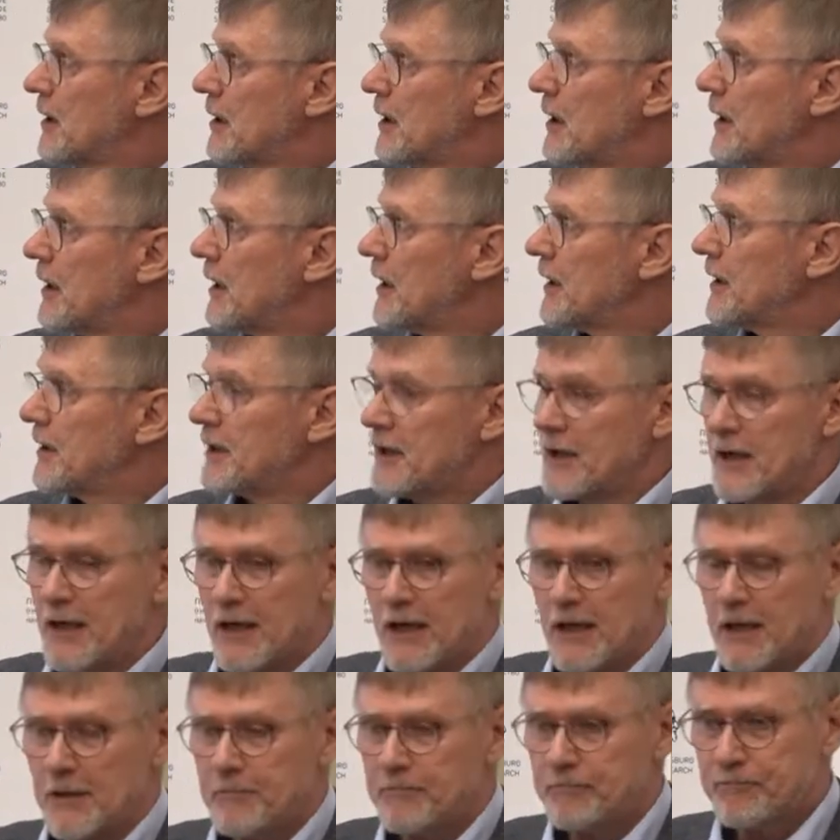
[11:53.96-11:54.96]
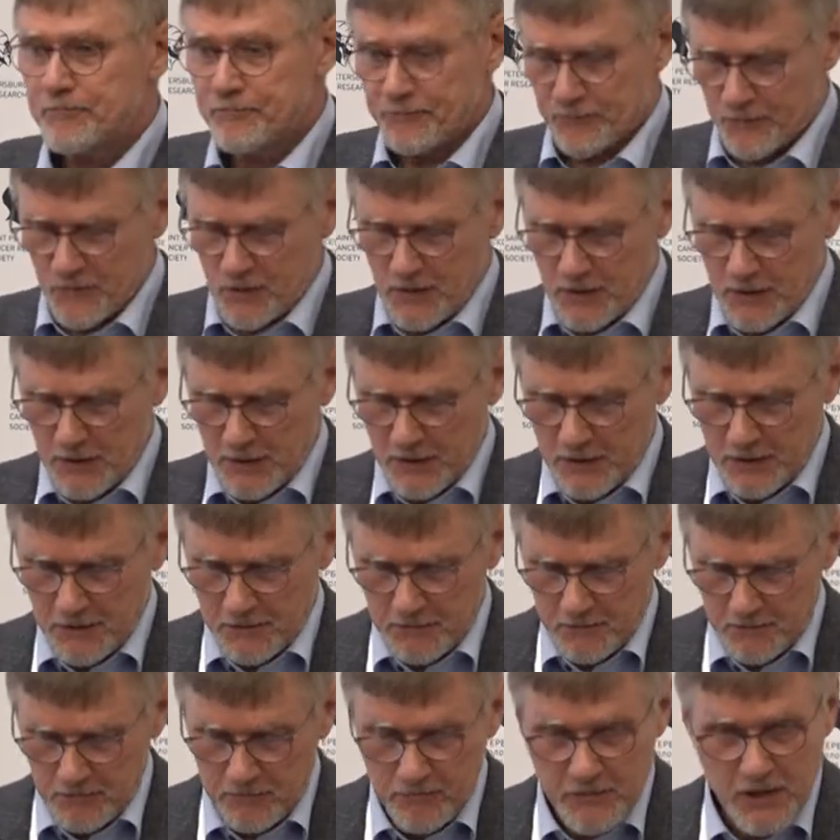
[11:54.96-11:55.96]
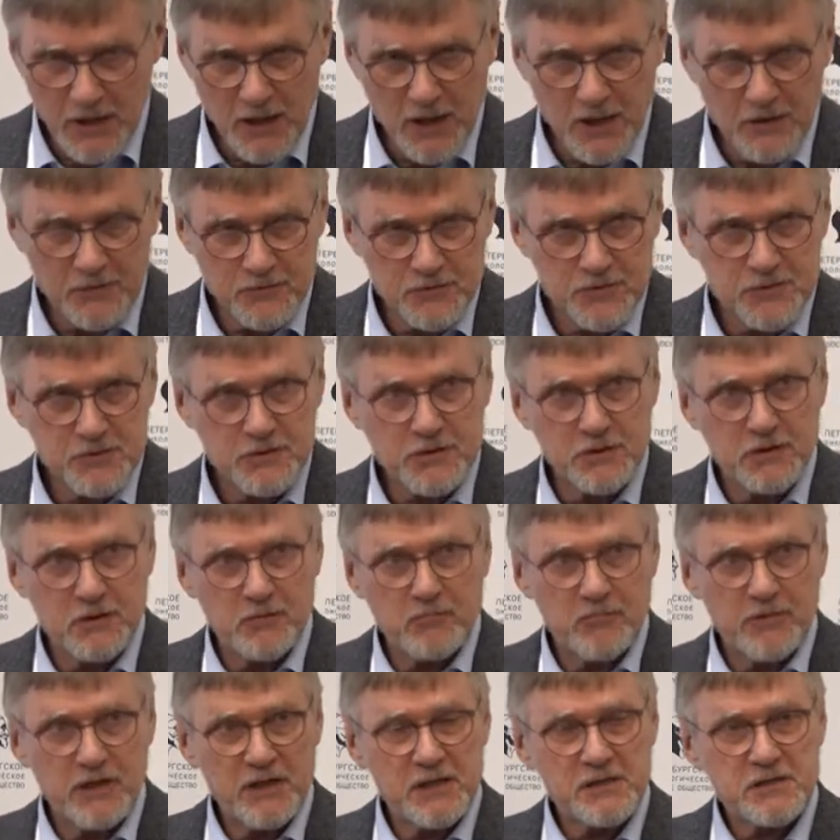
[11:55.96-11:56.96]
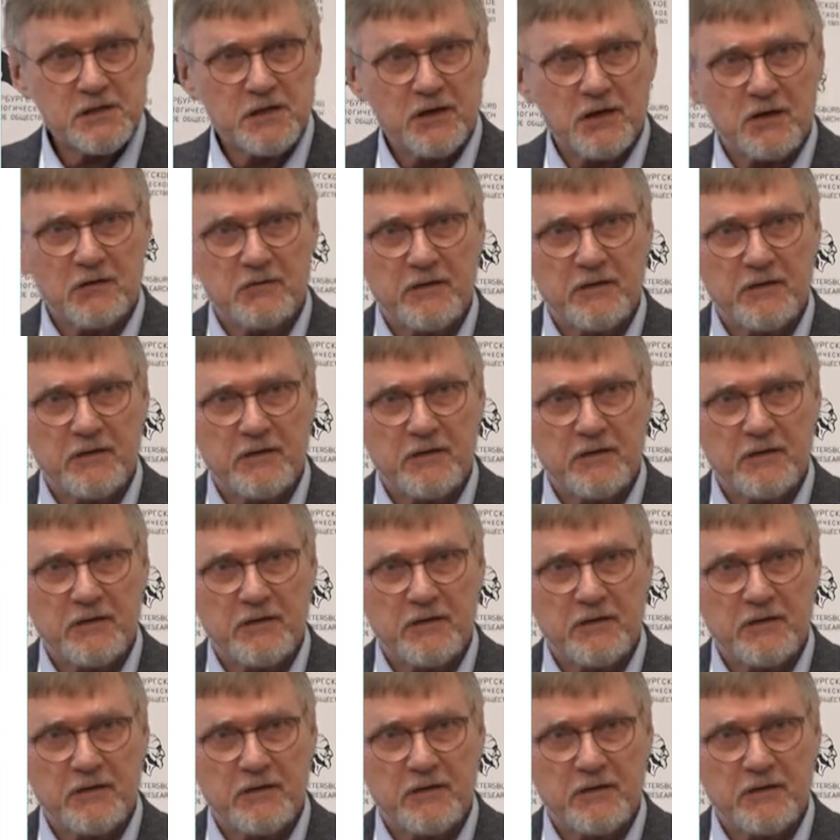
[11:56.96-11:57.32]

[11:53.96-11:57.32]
and uh, Belarus Ministry of